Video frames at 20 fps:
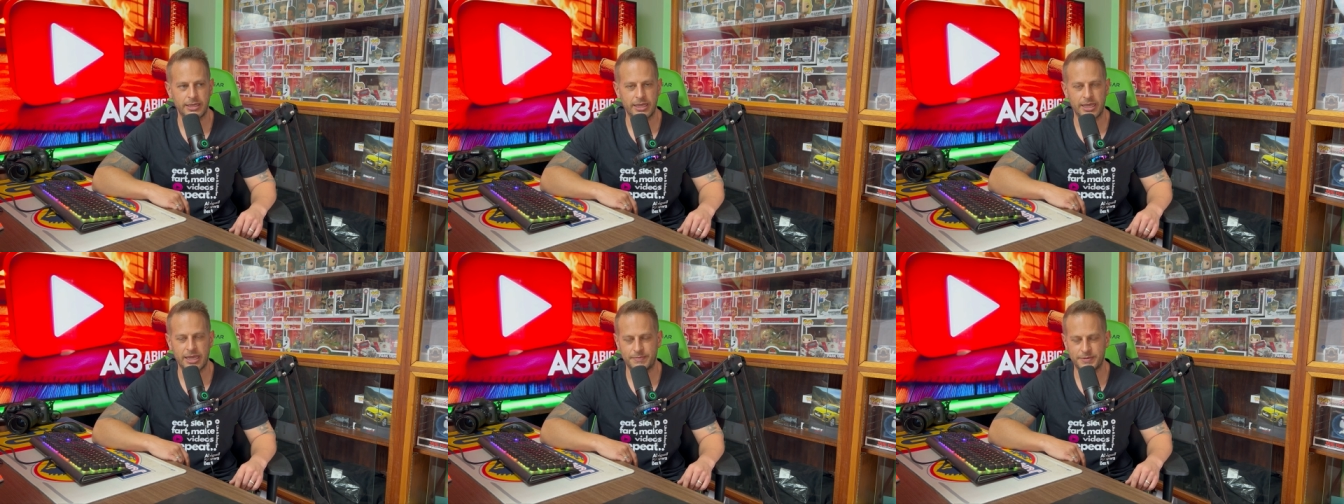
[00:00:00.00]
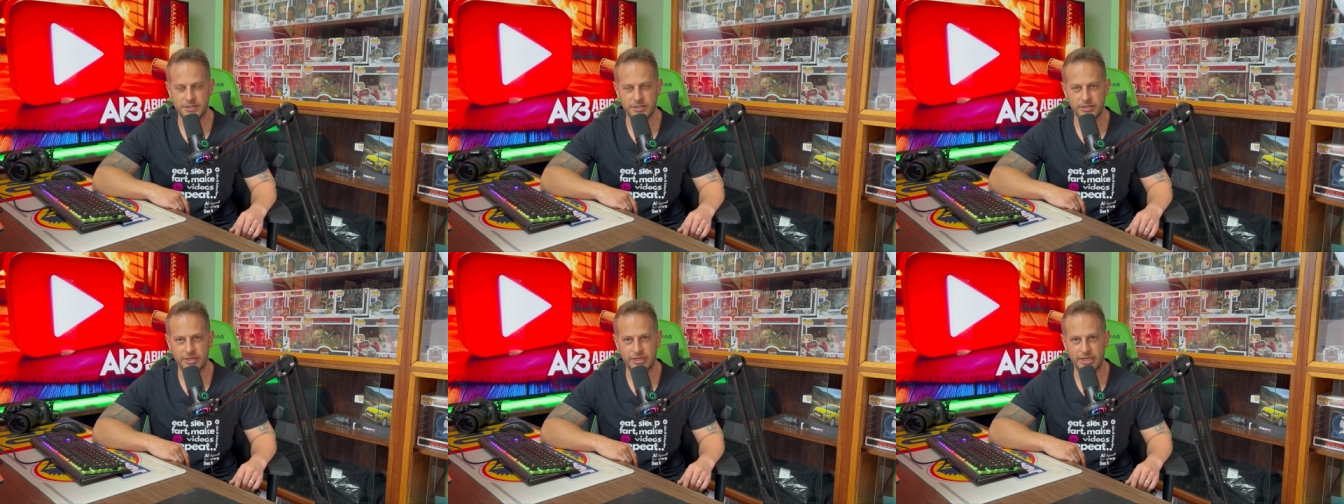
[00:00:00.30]

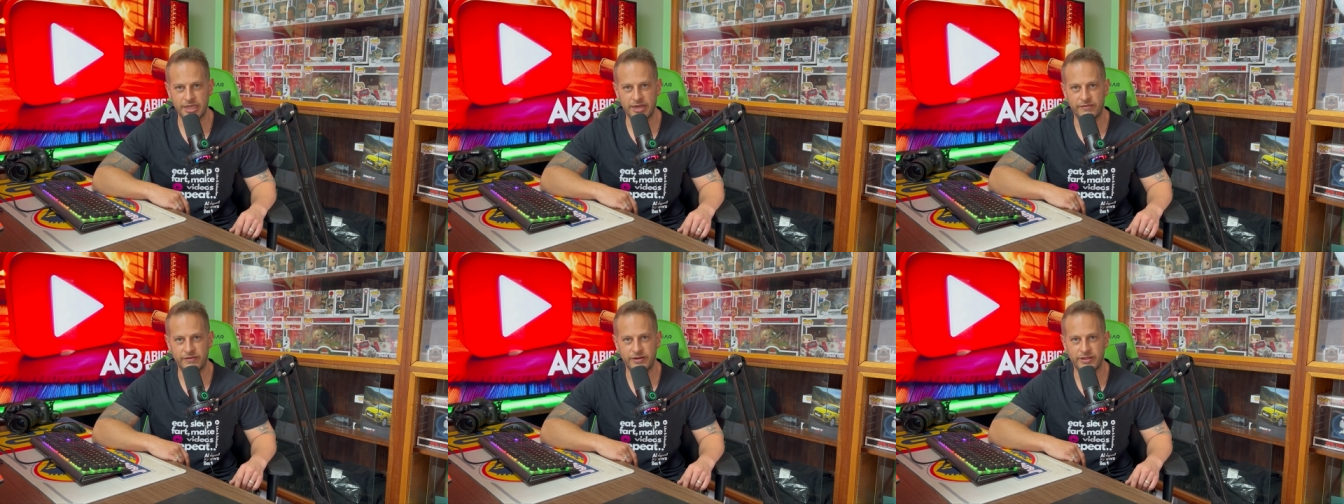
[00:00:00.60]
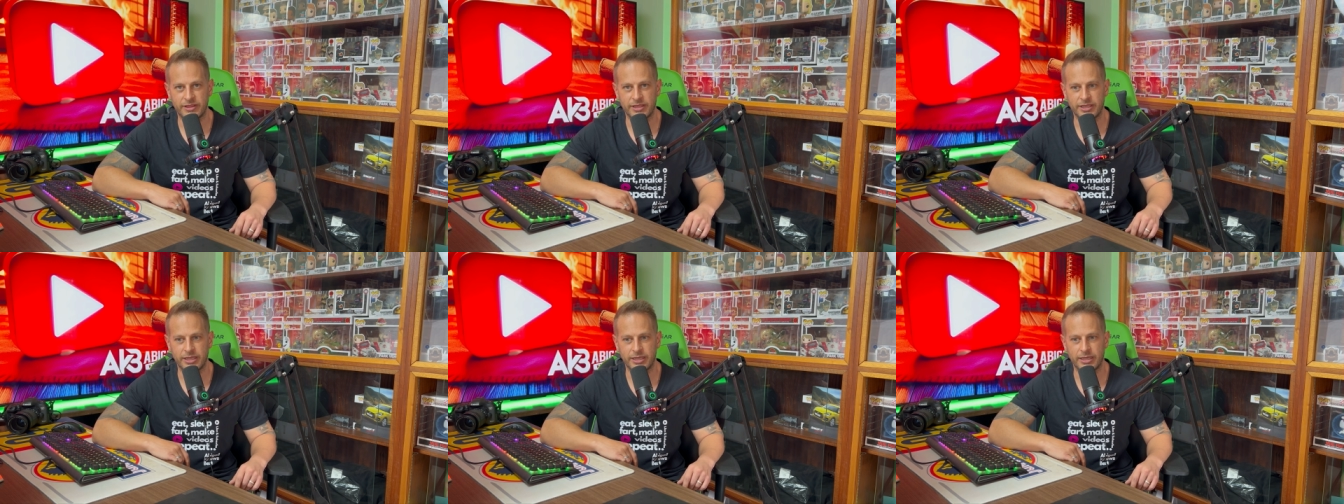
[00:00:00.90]
absolutely
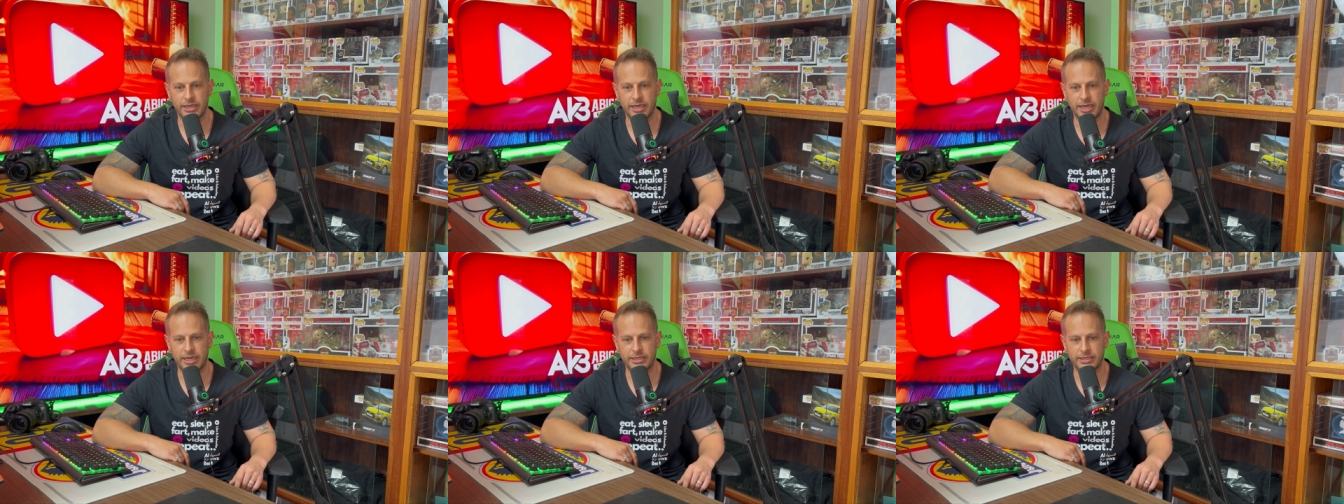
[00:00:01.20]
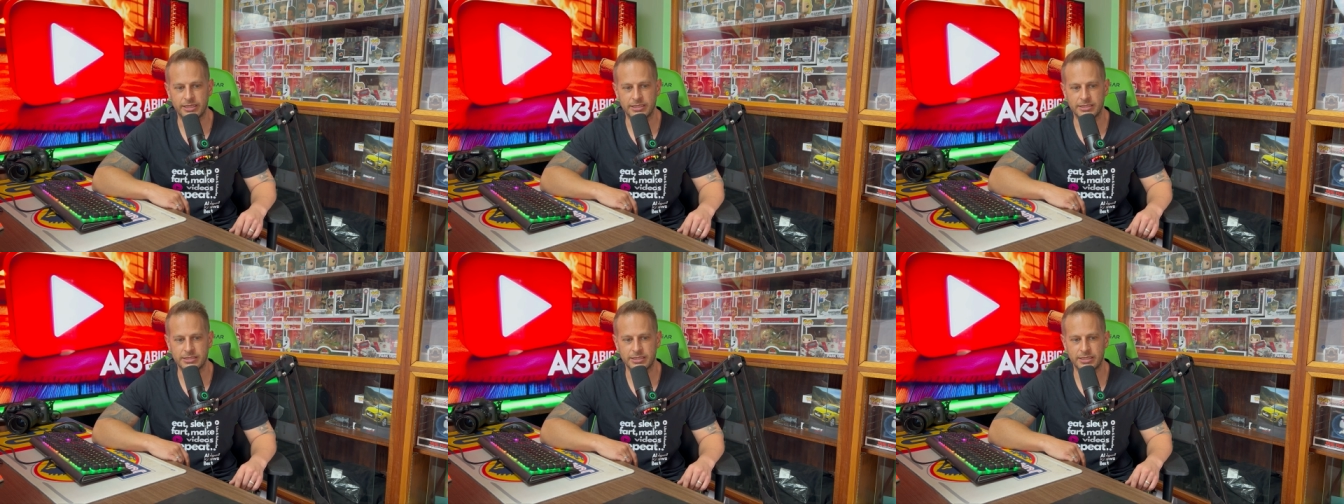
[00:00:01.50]
everything, and
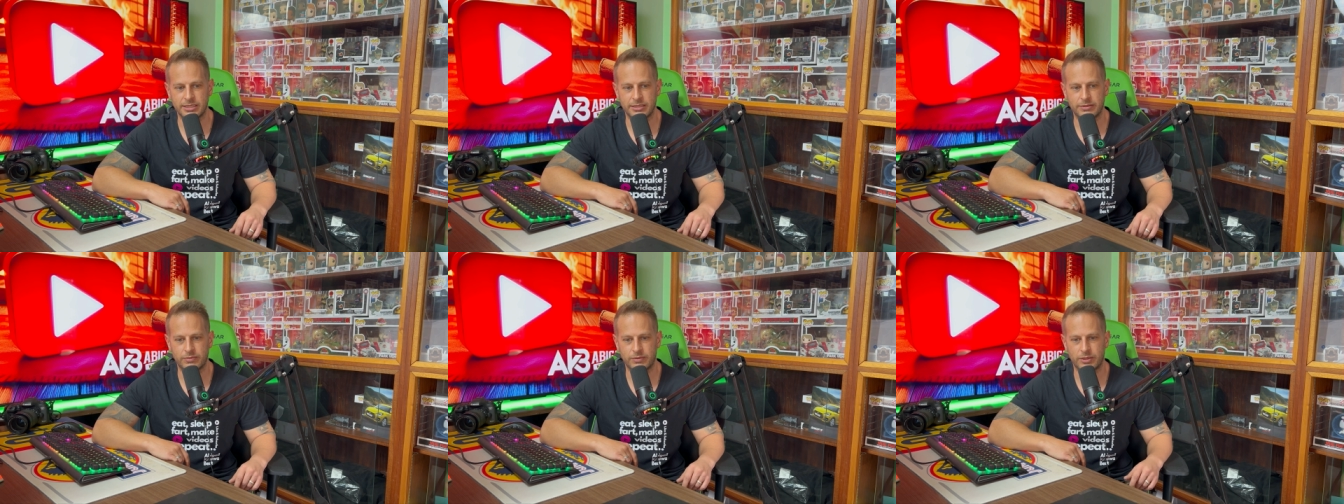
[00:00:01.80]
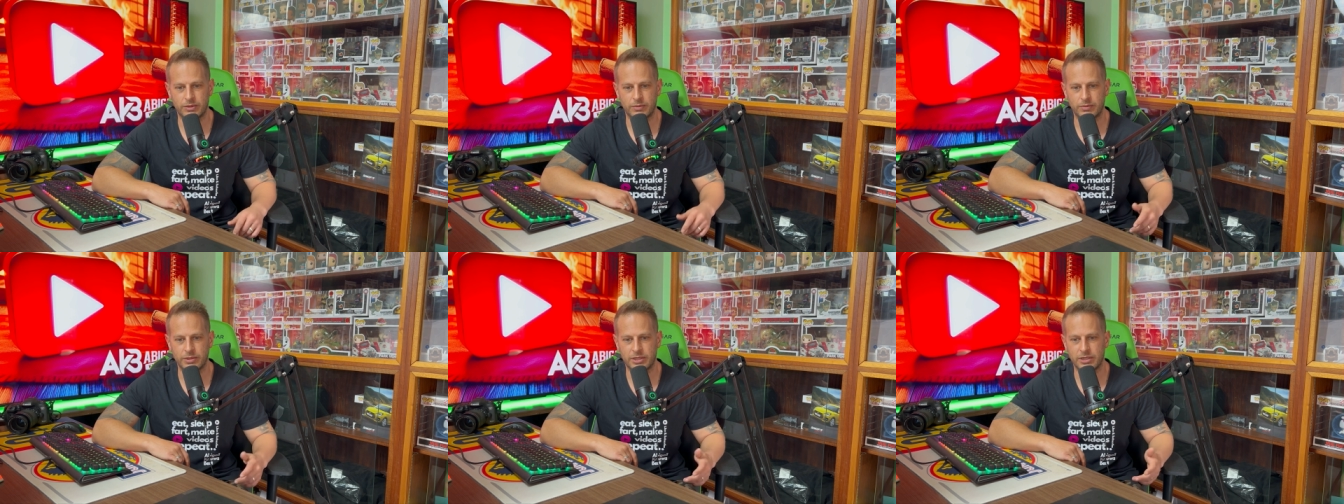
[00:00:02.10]
they said,
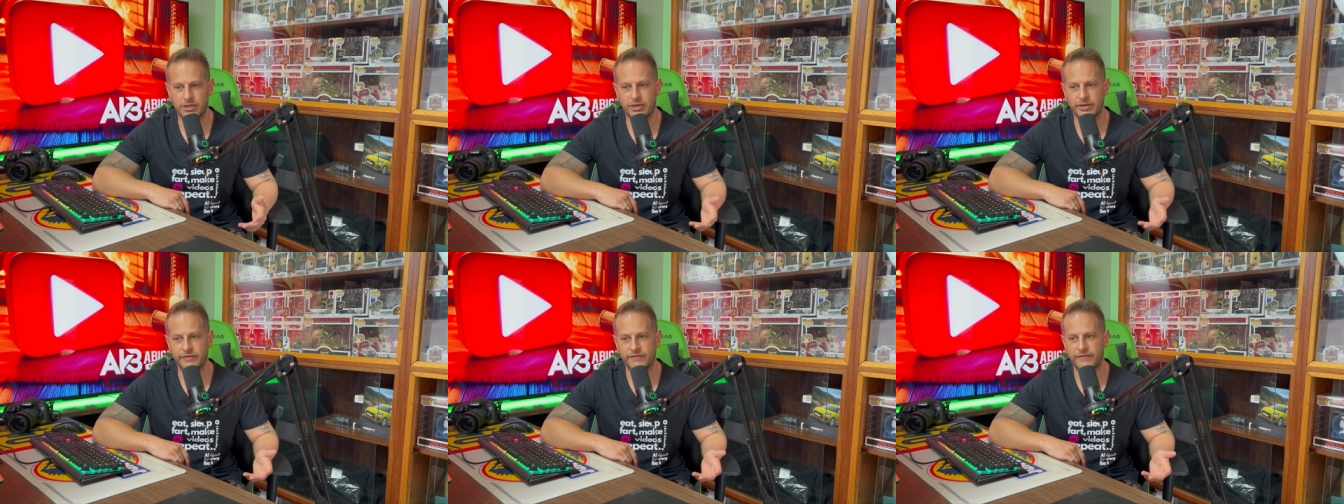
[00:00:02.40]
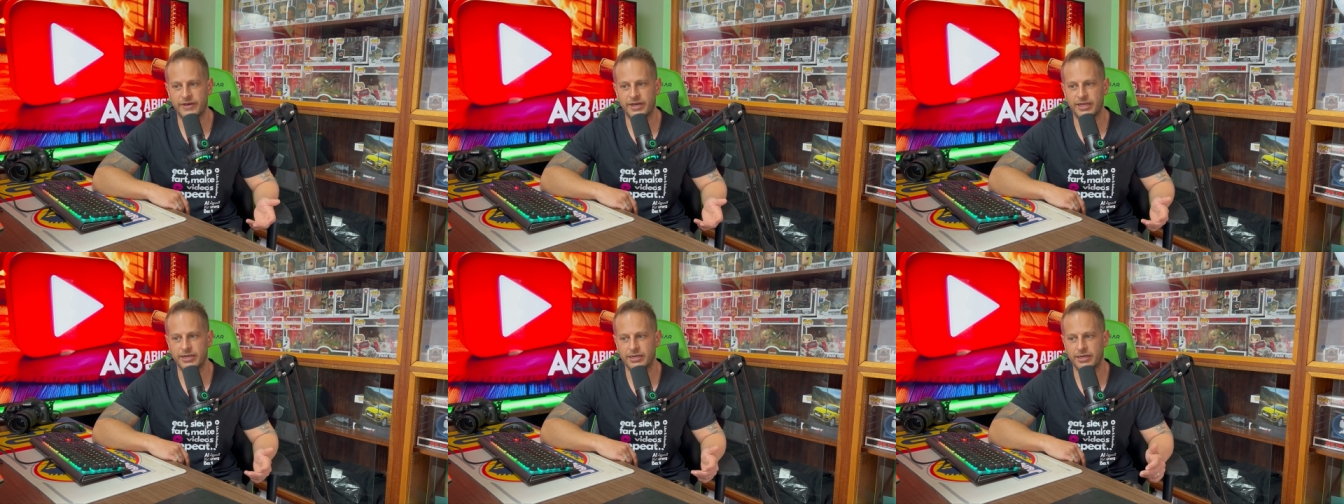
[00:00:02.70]
well, we can't
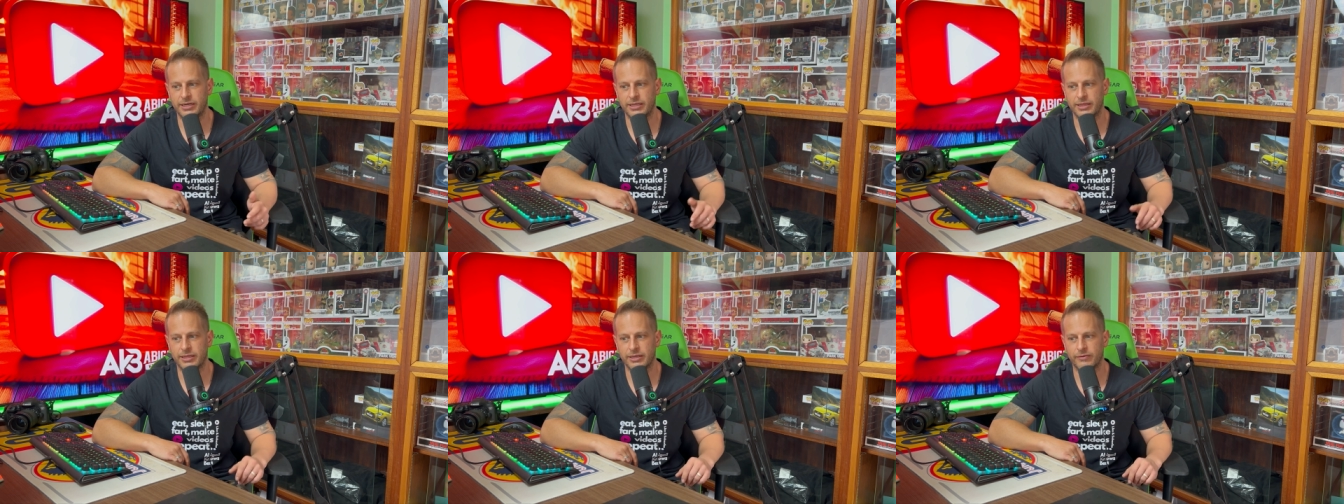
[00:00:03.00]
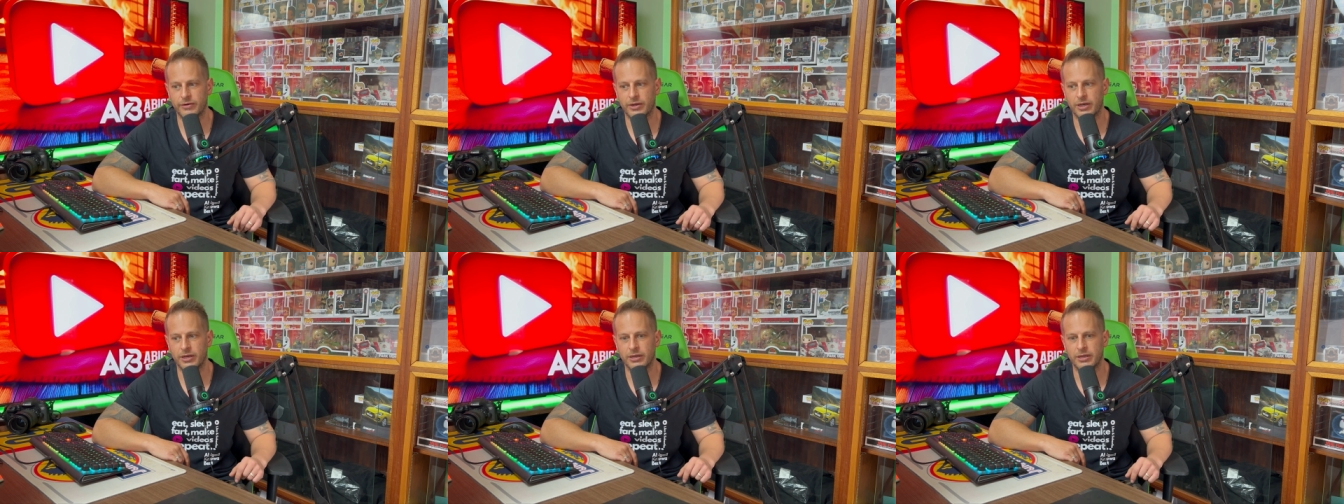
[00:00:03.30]
find anything
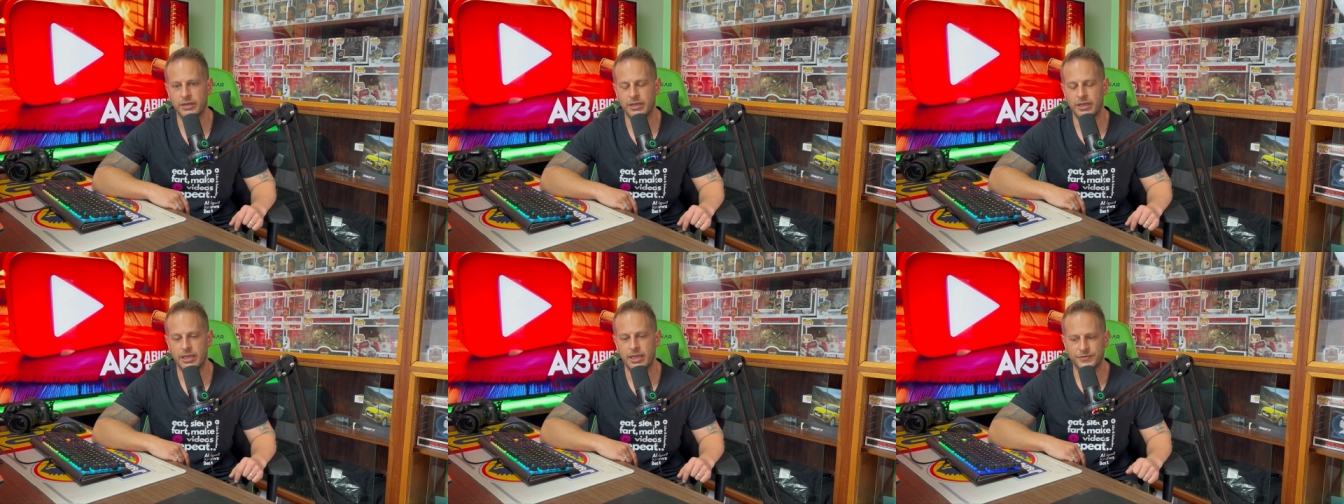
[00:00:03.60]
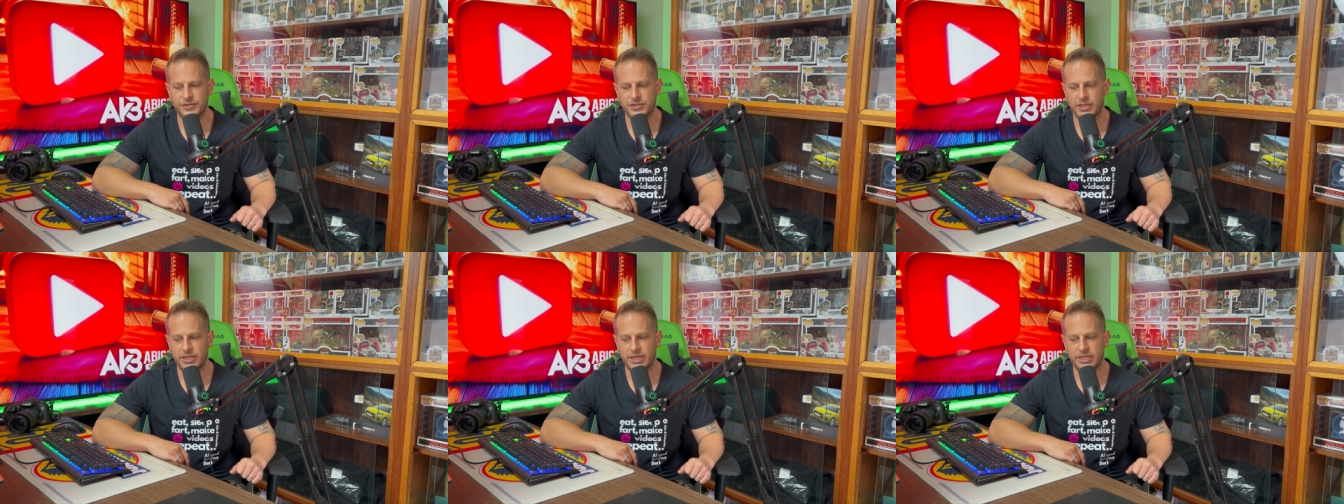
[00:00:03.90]
wrong.
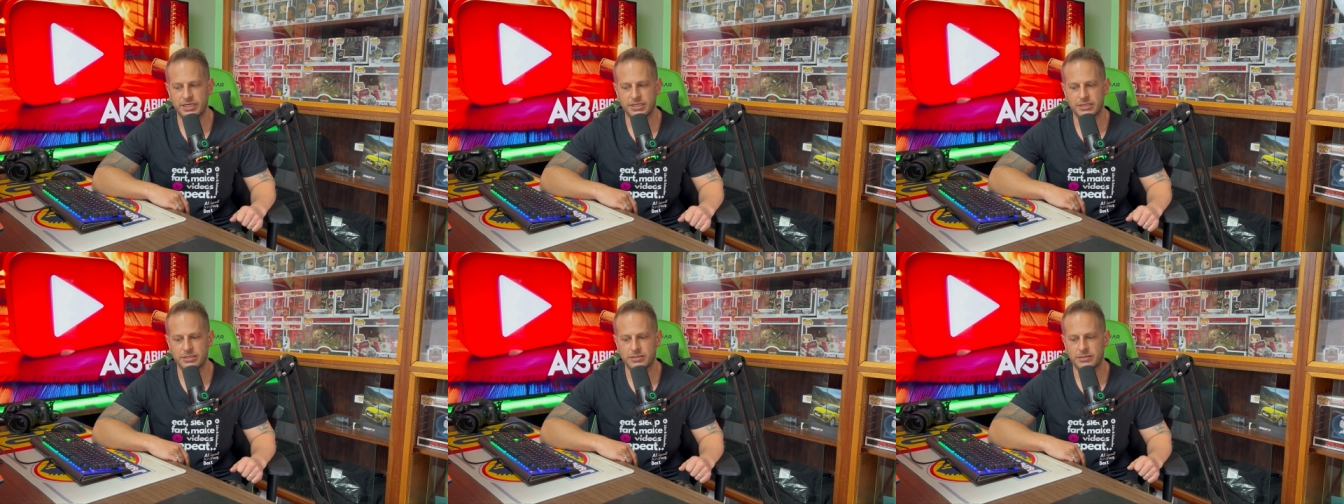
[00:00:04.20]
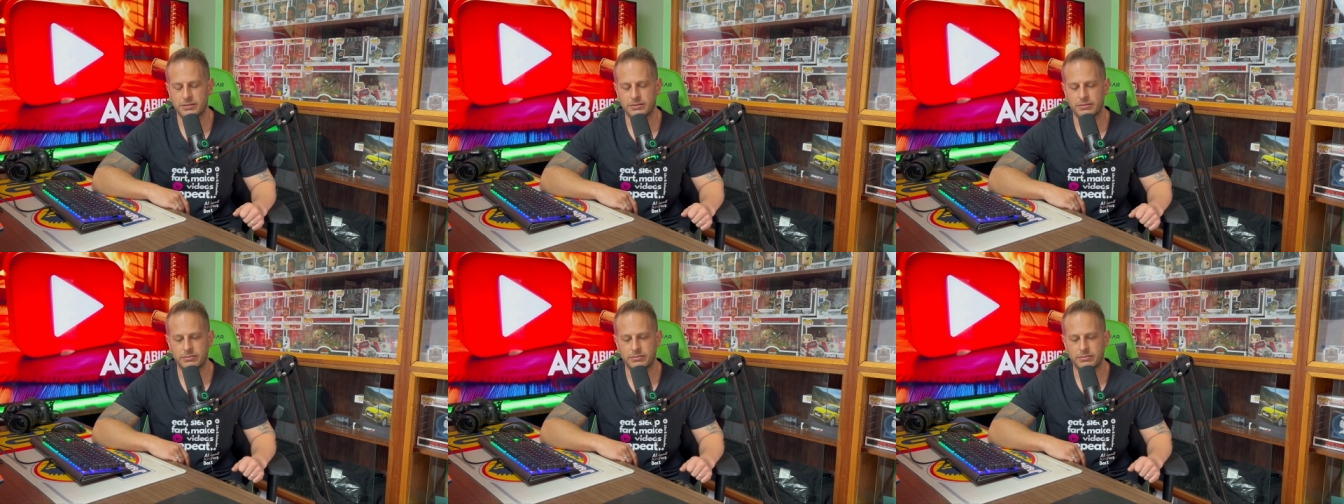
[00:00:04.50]
So they just,